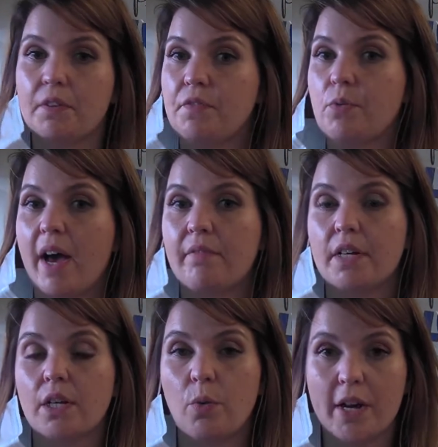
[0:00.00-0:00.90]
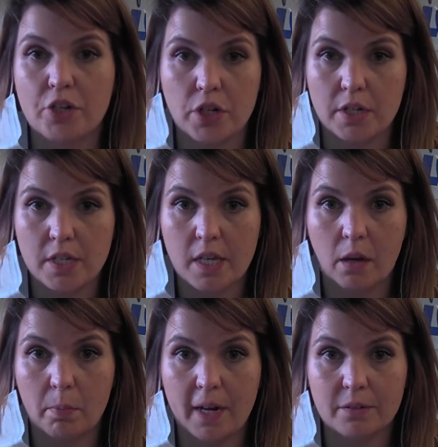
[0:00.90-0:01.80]
If you have any questions
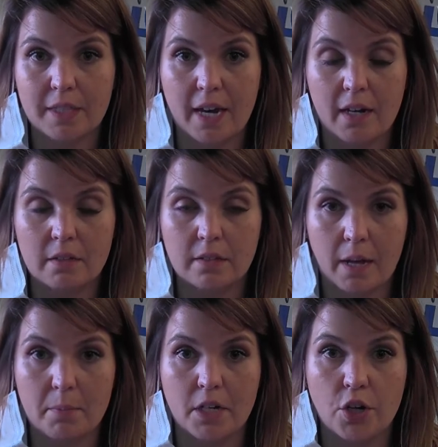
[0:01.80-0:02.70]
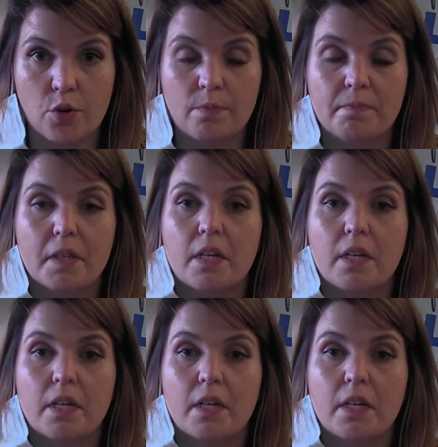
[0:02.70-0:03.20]
about that, let me know.